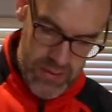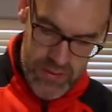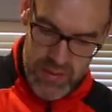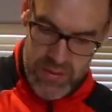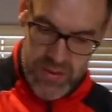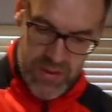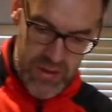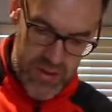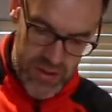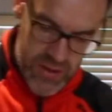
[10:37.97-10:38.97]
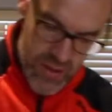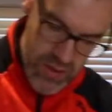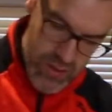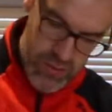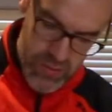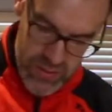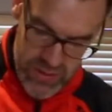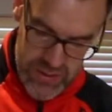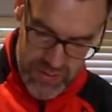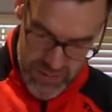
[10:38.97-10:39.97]
So we're just going to stir all
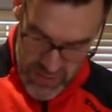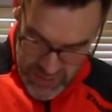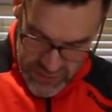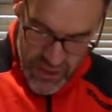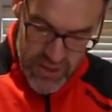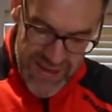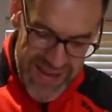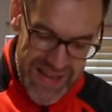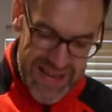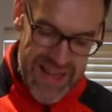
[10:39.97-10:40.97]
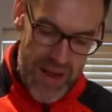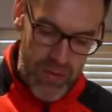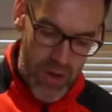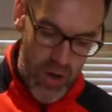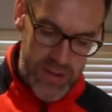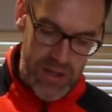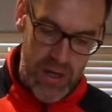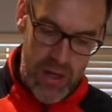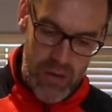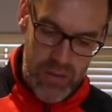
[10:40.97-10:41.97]
this up. Turn the heat down nice
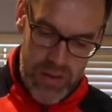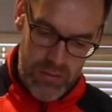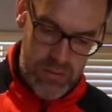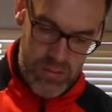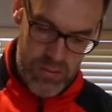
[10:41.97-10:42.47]
and low now.